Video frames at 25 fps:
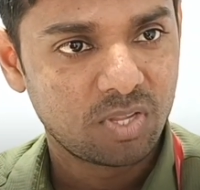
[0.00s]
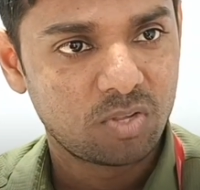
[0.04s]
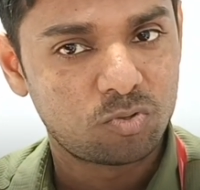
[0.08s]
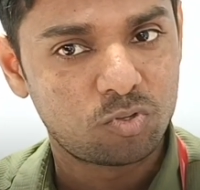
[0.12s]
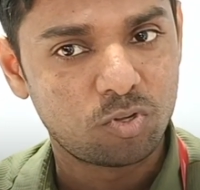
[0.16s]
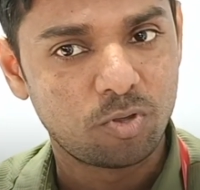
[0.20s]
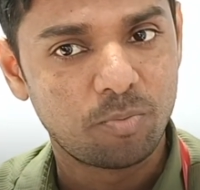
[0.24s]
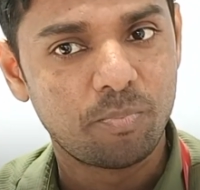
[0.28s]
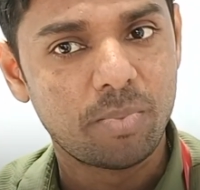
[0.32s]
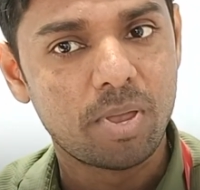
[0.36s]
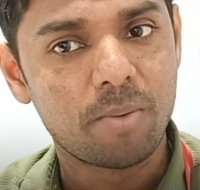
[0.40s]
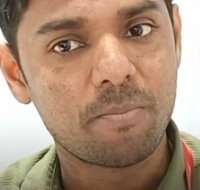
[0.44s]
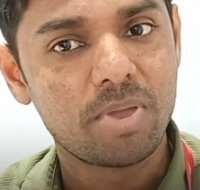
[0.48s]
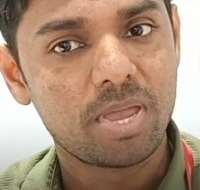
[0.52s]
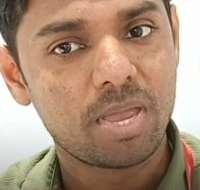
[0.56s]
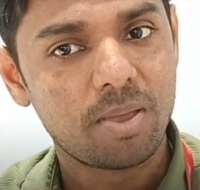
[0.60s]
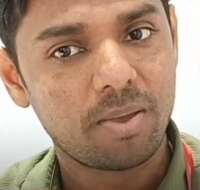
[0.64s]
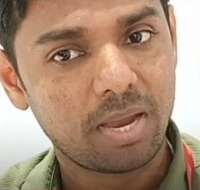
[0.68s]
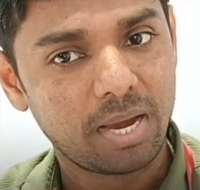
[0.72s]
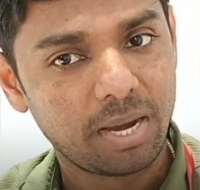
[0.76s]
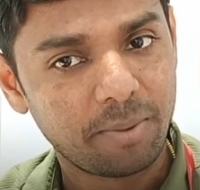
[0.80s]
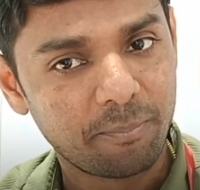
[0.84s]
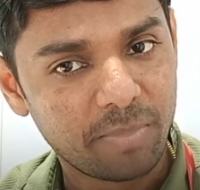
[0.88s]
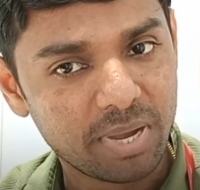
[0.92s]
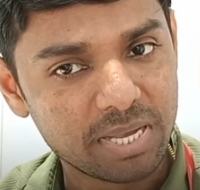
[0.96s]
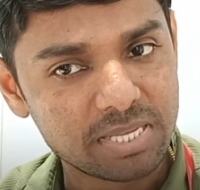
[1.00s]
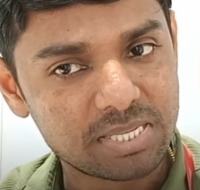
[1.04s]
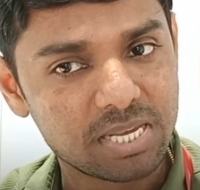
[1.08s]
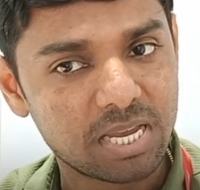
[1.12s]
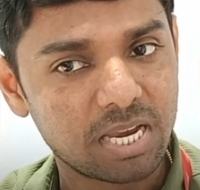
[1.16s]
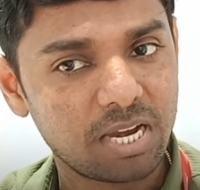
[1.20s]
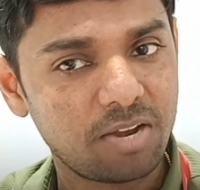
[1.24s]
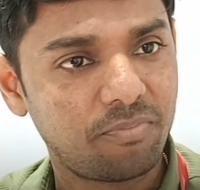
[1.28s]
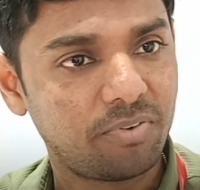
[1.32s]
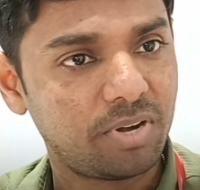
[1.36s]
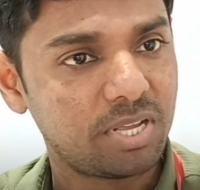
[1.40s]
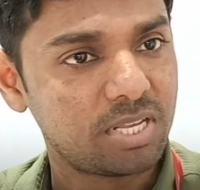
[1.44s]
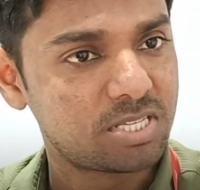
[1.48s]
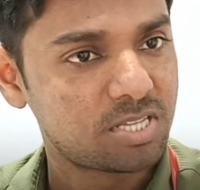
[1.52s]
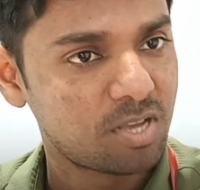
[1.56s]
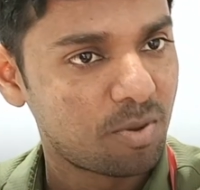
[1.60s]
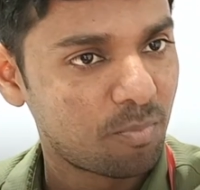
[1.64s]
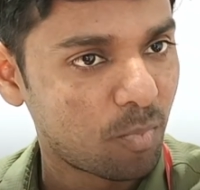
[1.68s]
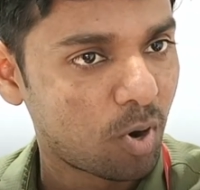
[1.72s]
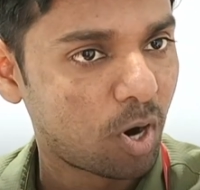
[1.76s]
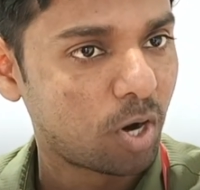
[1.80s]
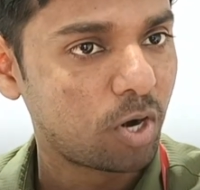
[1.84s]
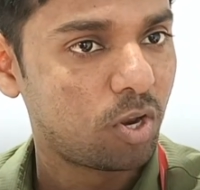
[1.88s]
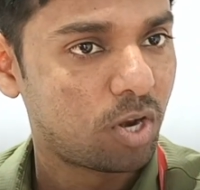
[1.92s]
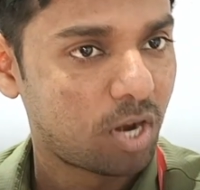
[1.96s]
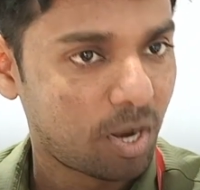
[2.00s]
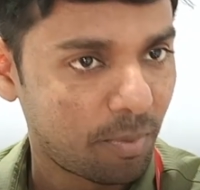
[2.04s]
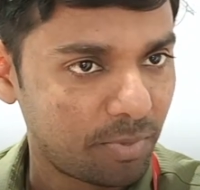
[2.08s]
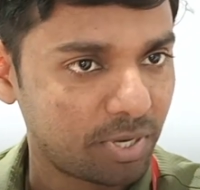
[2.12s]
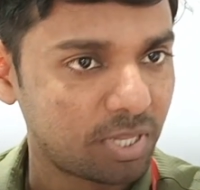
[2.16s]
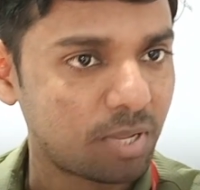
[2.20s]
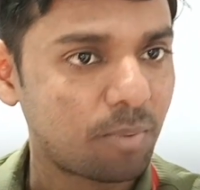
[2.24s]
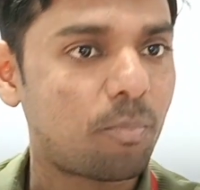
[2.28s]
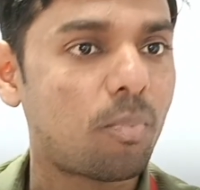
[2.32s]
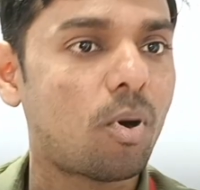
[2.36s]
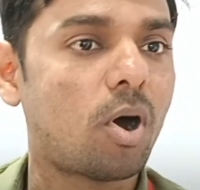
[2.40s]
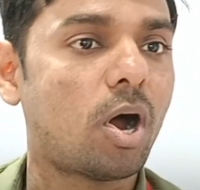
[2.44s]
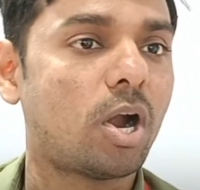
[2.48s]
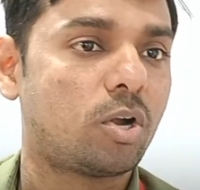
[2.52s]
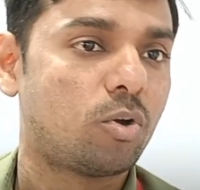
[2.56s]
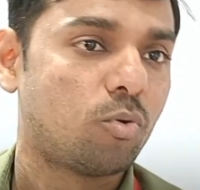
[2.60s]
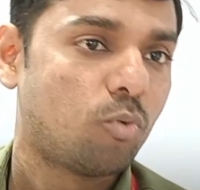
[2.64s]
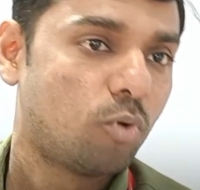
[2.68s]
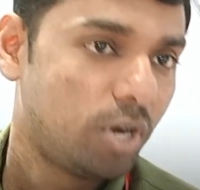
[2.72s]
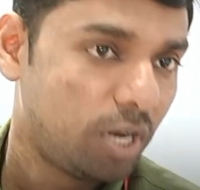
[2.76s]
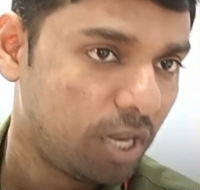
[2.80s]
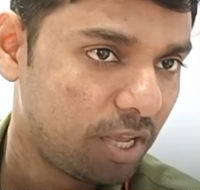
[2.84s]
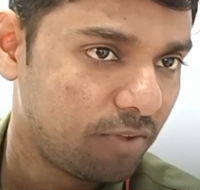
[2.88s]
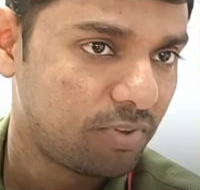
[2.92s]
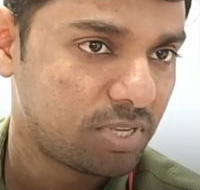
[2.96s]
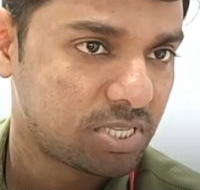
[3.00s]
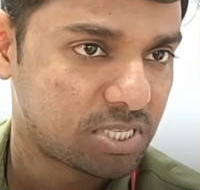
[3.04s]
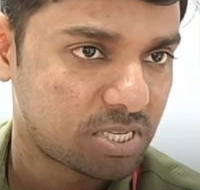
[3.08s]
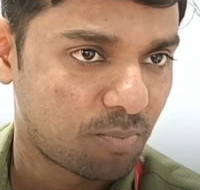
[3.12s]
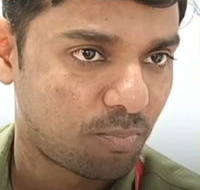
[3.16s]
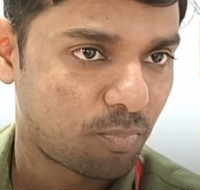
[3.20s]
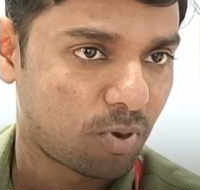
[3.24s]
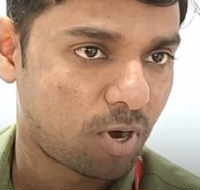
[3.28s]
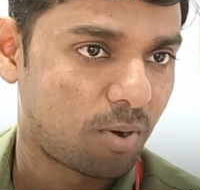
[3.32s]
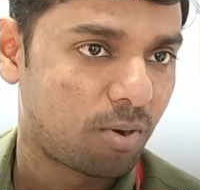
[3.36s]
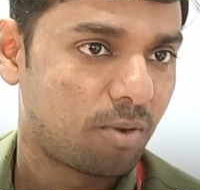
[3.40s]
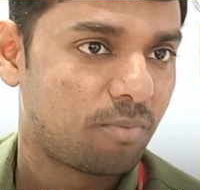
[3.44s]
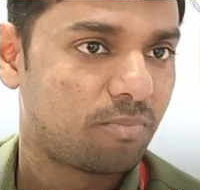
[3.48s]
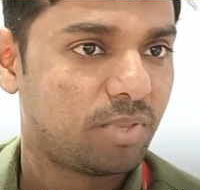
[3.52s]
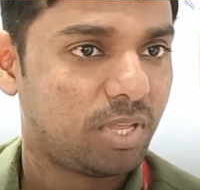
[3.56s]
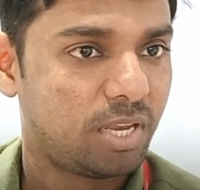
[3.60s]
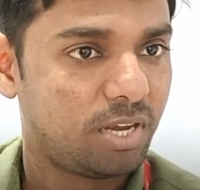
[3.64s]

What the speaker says: So maybe basically if it is a module, I mean the part only is a problem,